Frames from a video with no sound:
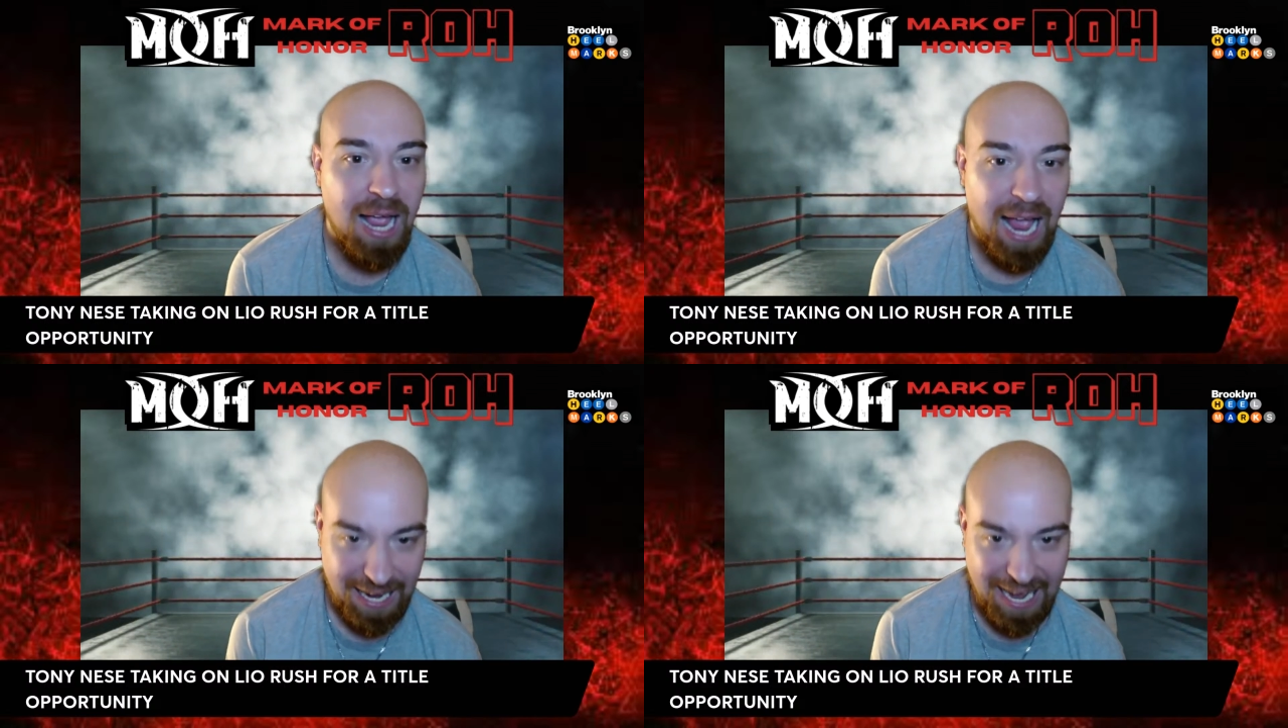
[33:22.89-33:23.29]

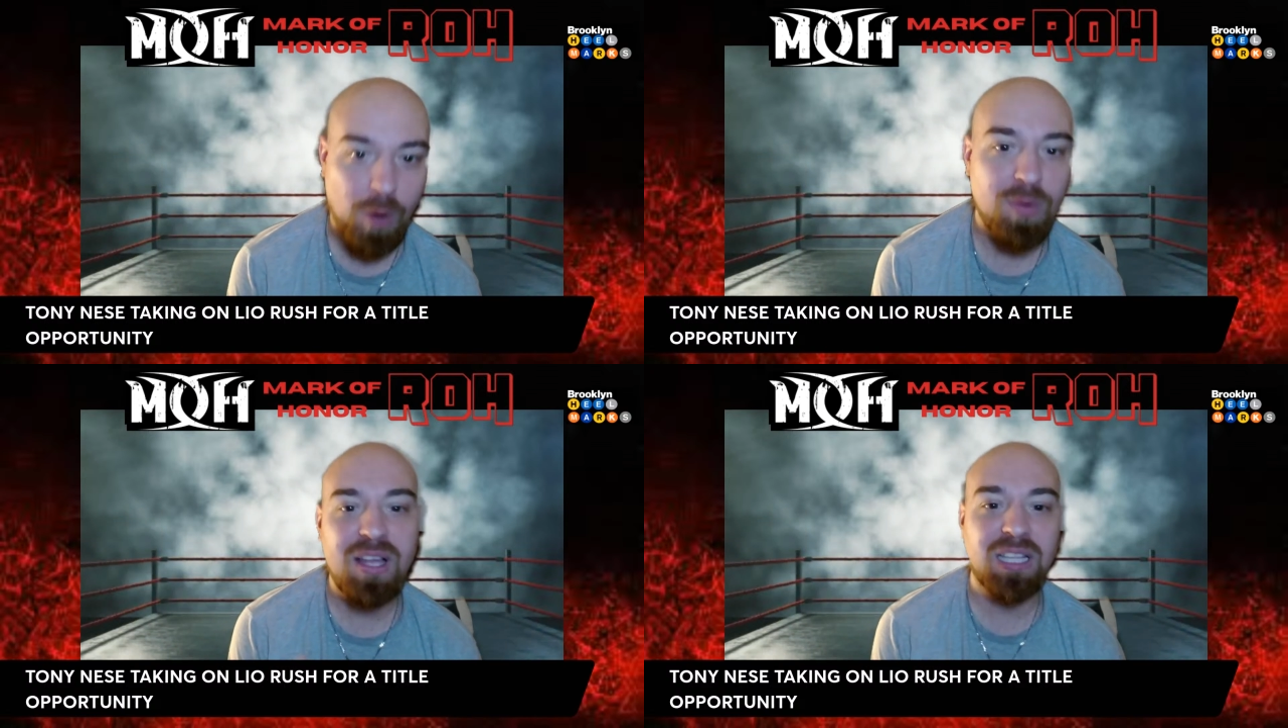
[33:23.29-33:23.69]
And now
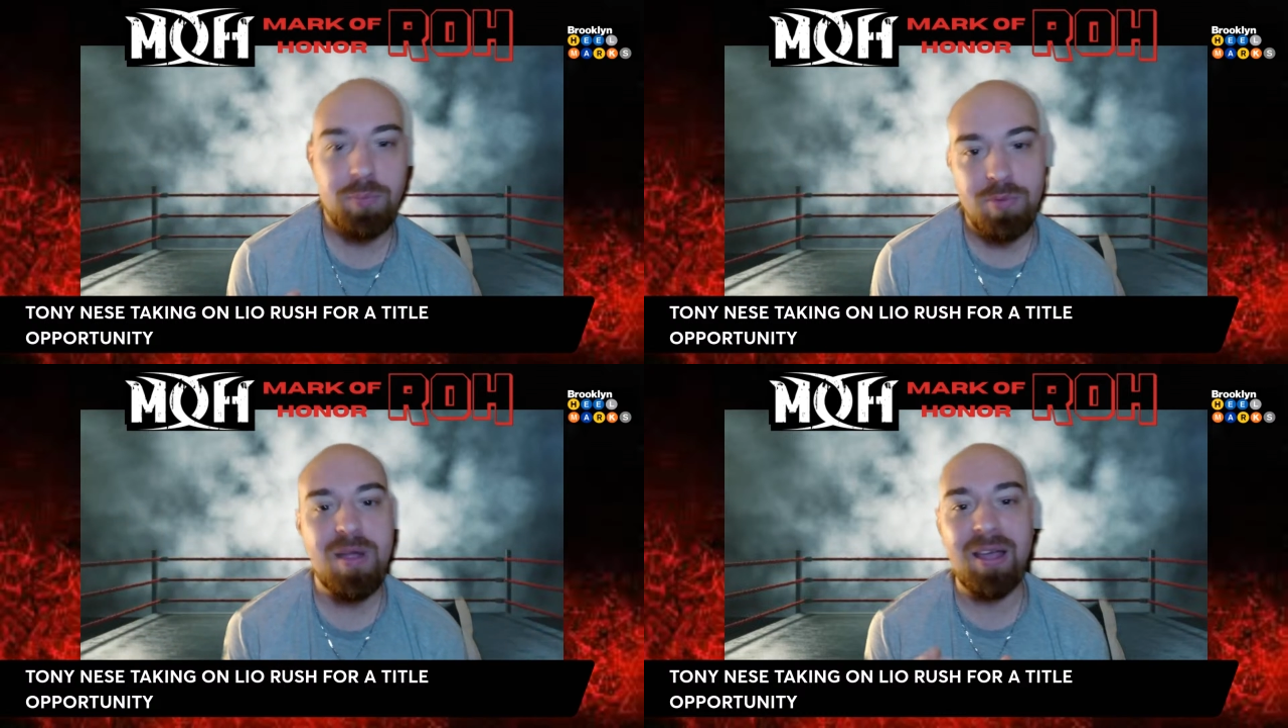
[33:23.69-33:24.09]
we've got the
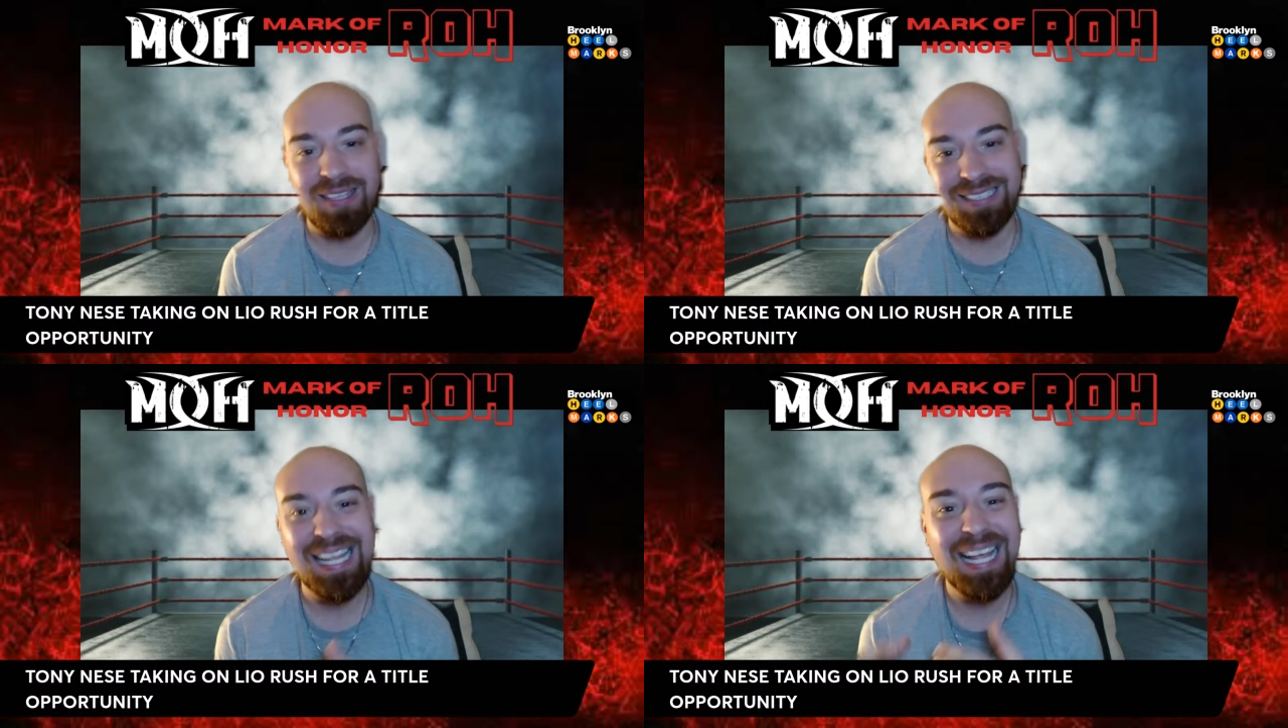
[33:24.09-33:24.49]
Premier
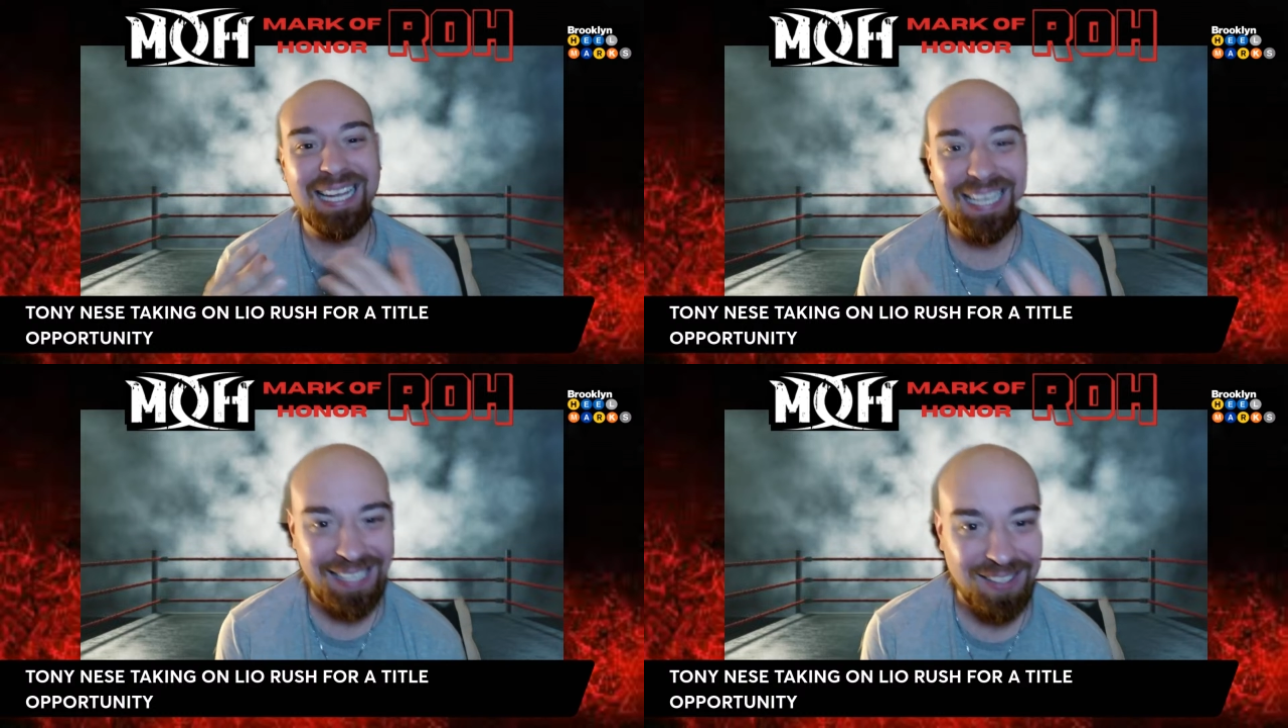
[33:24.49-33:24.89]
Athletes
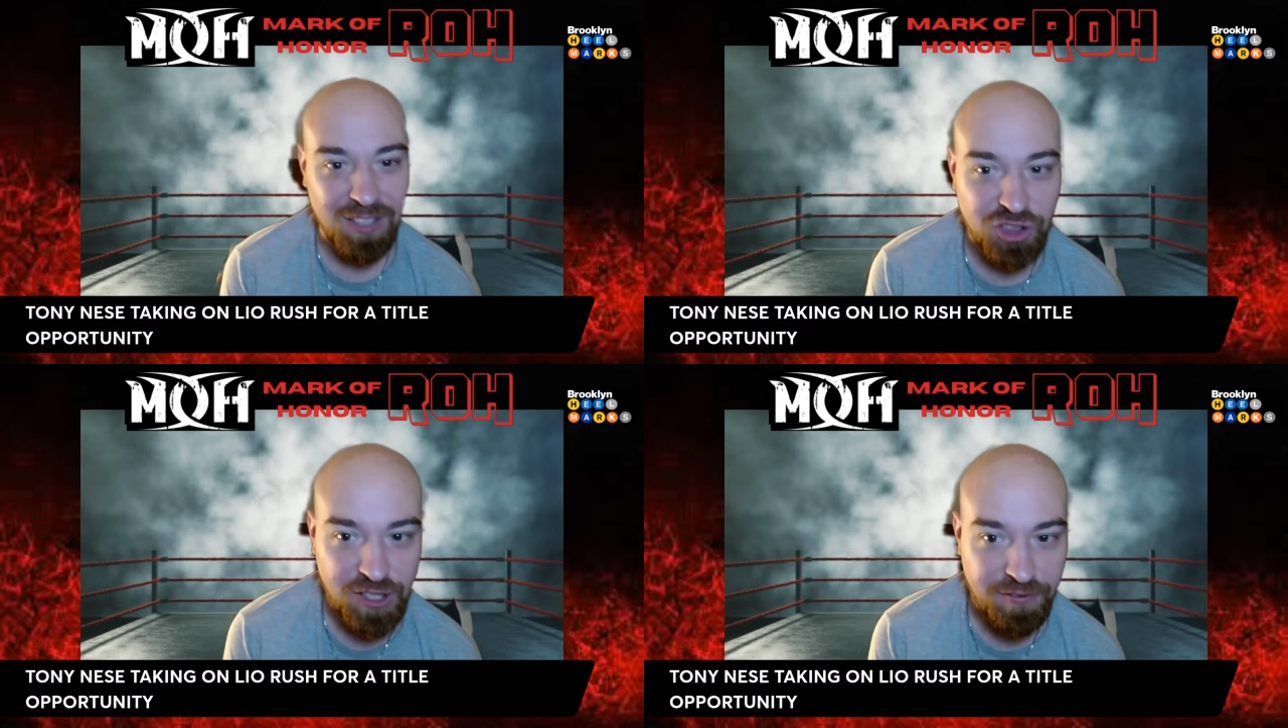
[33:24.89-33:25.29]
in a
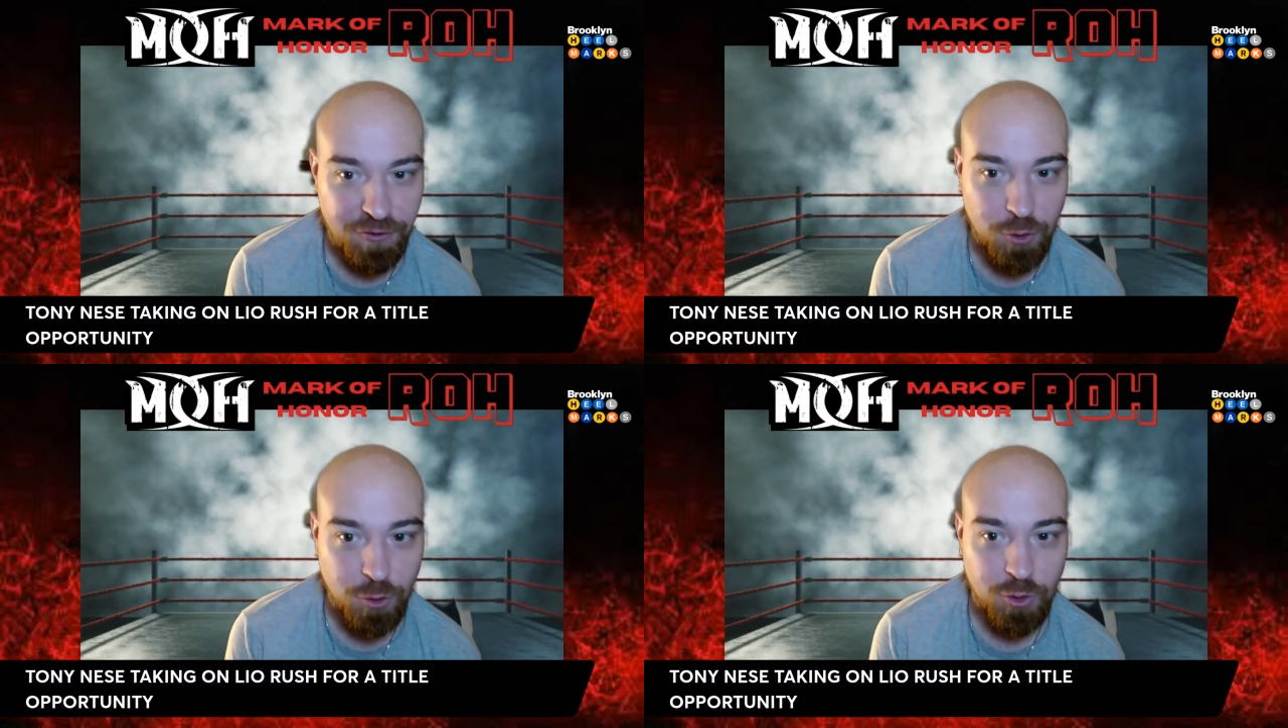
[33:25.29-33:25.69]
legit feud.